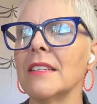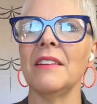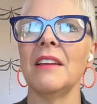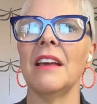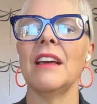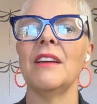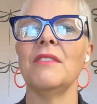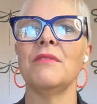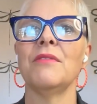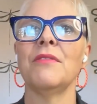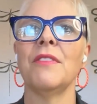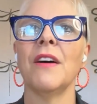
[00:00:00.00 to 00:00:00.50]

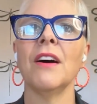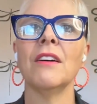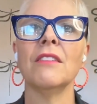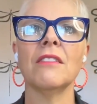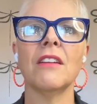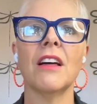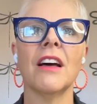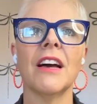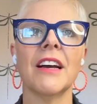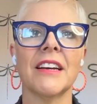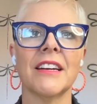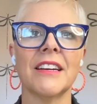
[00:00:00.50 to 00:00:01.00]
it just felt
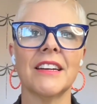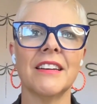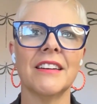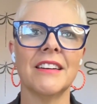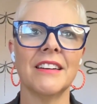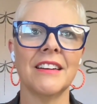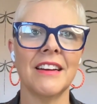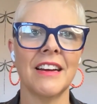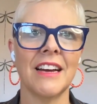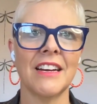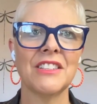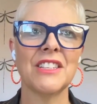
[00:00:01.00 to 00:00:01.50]

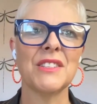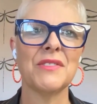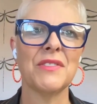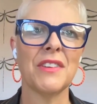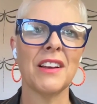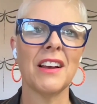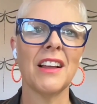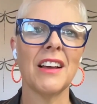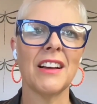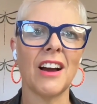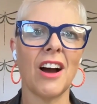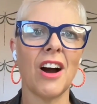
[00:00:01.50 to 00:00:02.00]

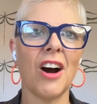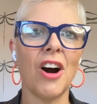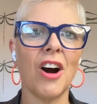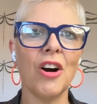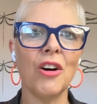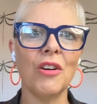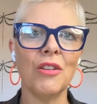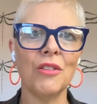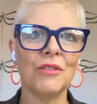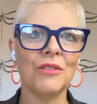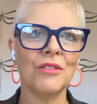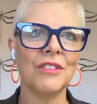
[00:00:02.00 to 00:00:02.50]
like a
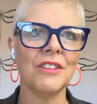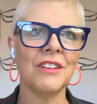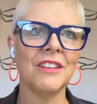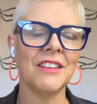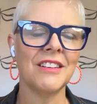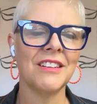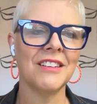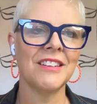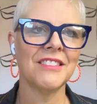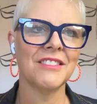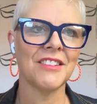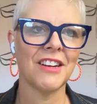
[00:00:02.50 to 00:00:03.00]
whole
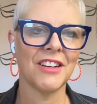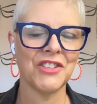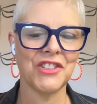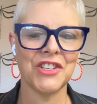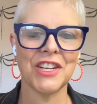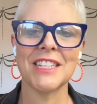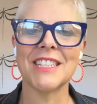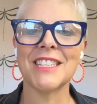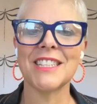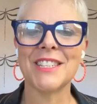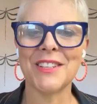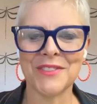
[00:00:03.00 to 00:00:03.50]

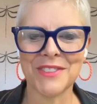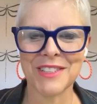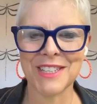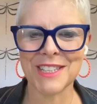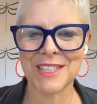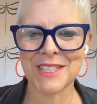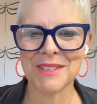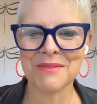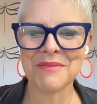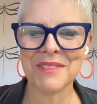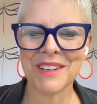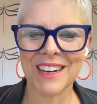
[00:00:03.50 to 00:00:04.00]
digestive
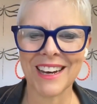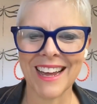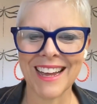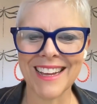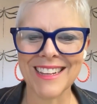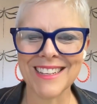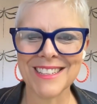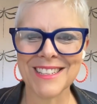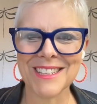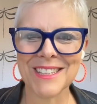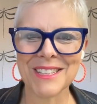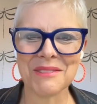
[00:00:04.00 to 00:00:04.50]
system
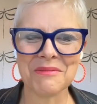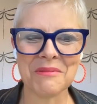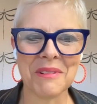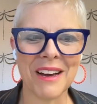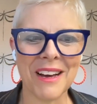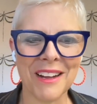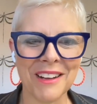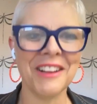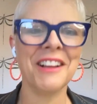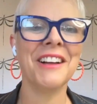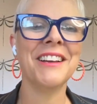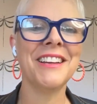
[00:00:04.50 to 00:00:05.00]
cleanse as
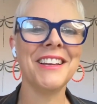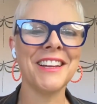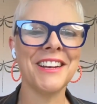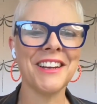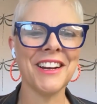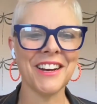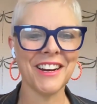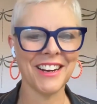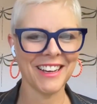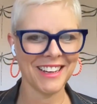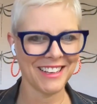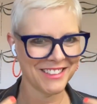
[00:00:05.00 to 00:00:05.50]
well.
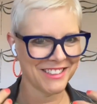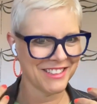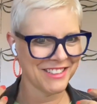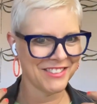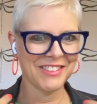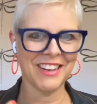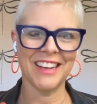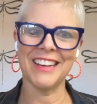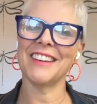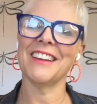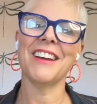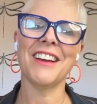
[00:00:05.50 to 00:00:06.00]
Like it's just
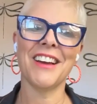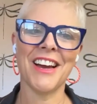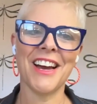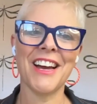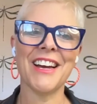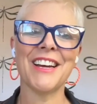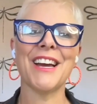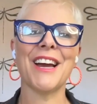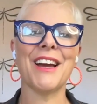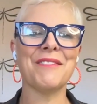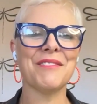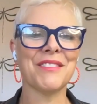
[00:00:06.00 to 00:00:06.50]
like,
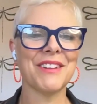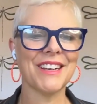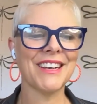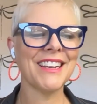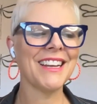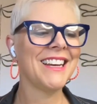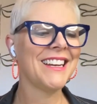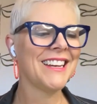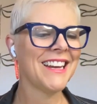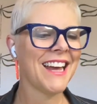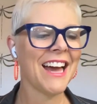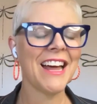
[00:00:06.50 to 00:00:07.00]
okay, I'm
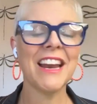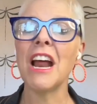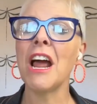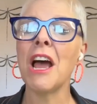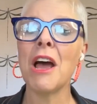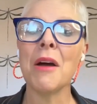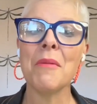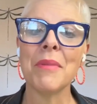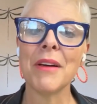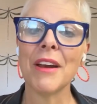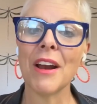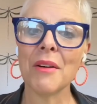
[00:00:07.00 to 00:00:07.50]
cleaned out.
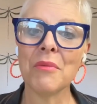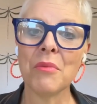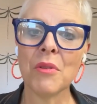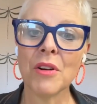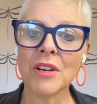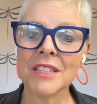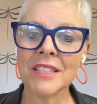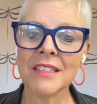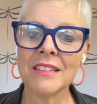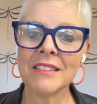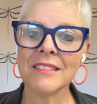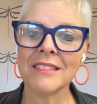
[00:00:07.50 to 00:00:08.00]
But I
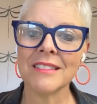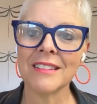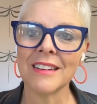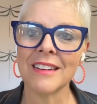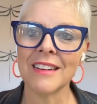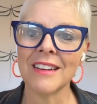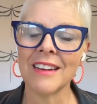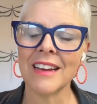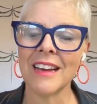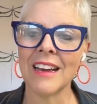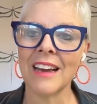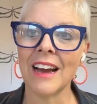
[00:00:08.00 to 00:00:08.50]
wasn't
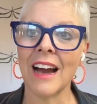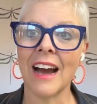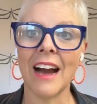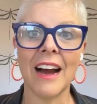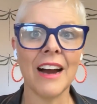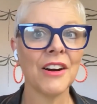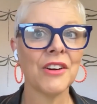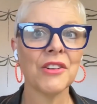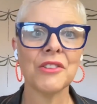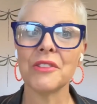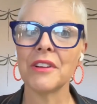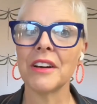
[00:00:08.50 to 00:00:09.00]

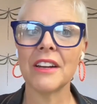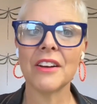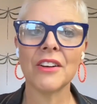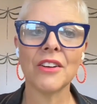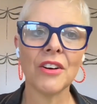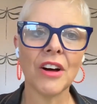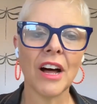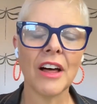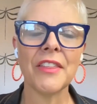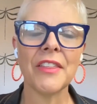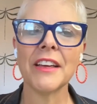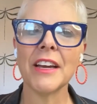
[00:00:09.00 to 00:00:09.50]
hungry at all.
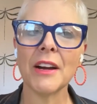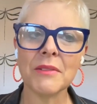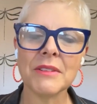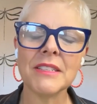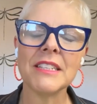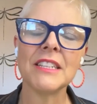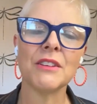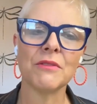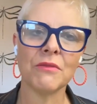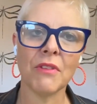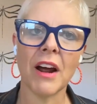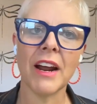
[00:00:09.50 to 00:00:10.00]
I think I was in
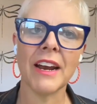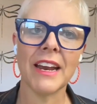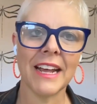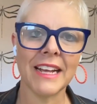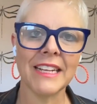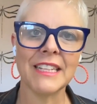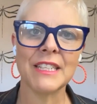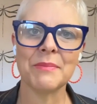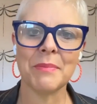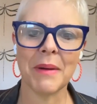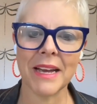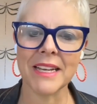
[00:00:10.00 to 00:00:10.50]
the right
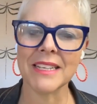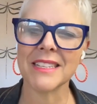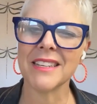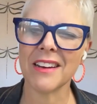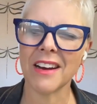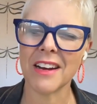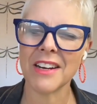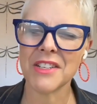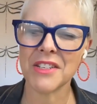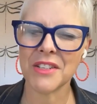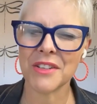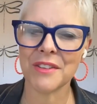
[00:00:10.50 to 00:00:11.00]
headspace, and
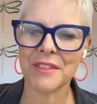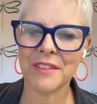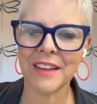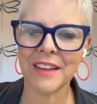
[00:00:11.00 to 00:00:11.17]
I do think